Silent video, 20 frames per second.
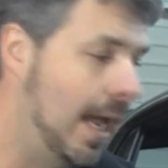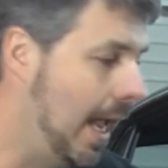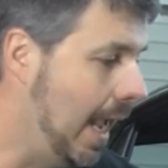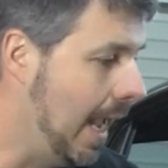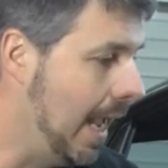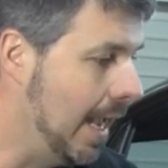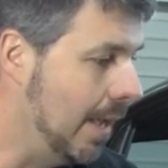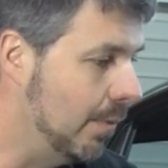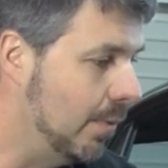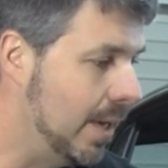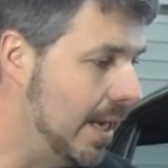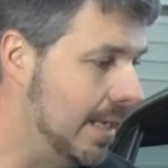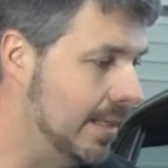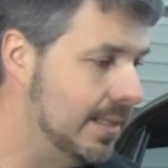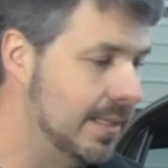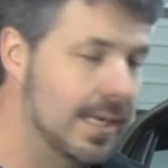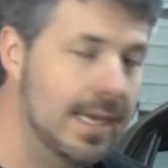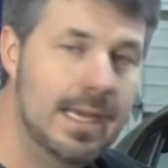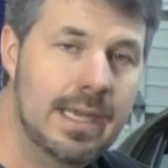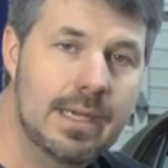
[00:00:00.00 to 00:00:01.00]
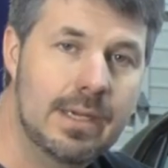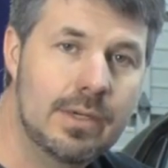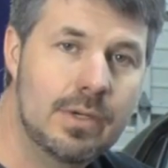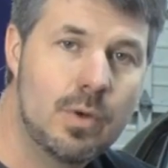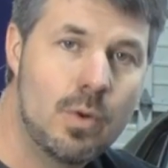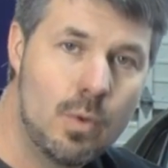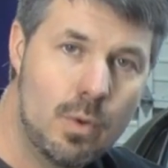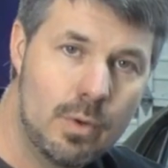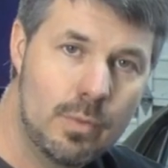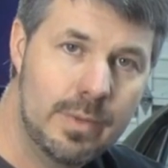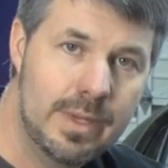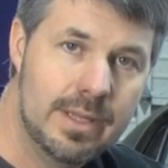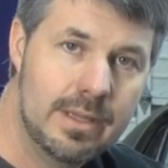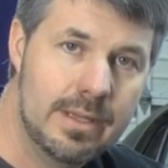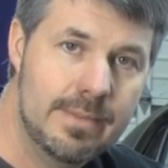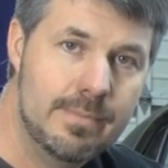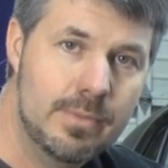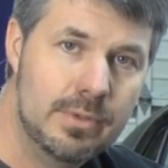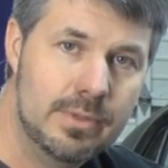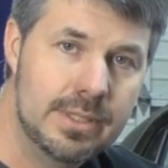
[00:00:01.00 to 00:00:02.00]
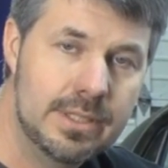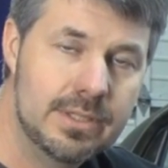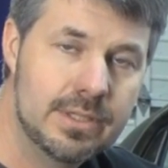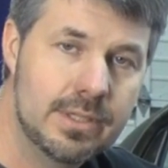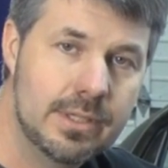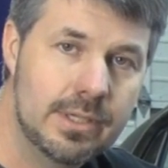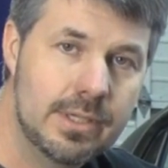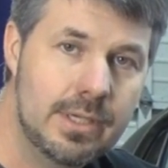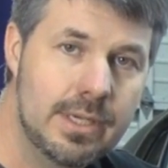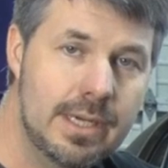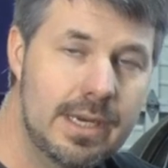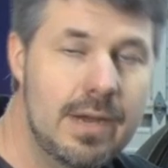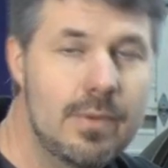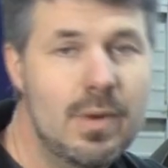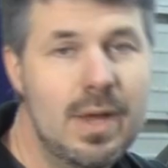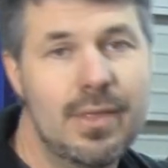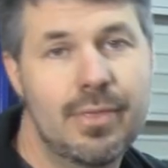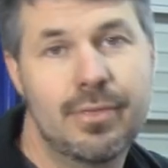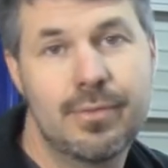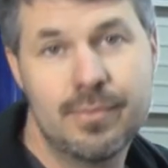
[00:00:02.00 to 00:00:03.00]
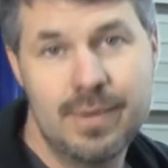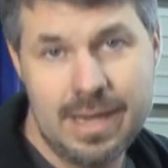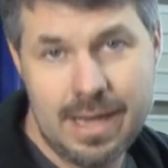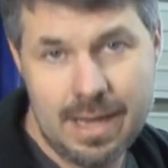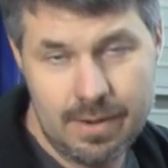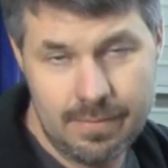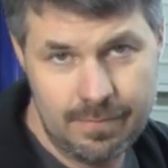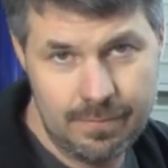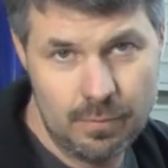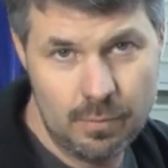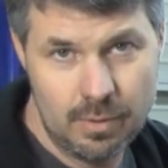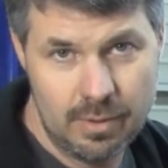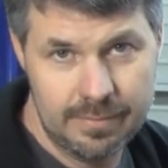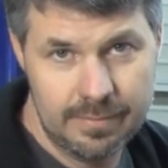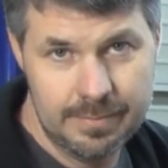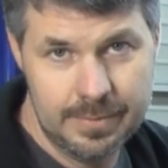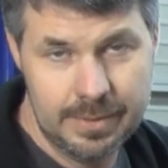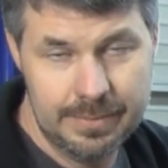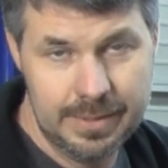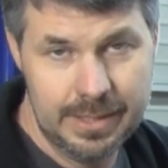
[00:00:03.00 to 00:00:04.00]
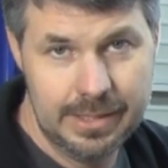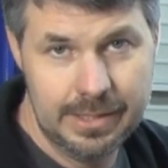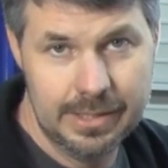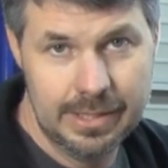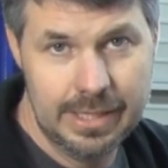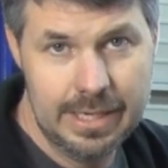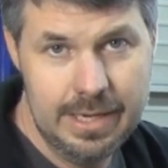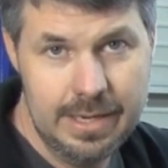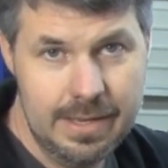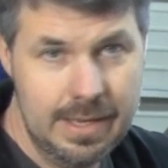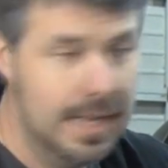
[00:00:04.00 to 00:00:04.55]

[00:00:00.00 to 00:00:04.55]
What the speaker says: And when I say core wheel lip moldings that are good, I want 3 out of 4 of them to be good.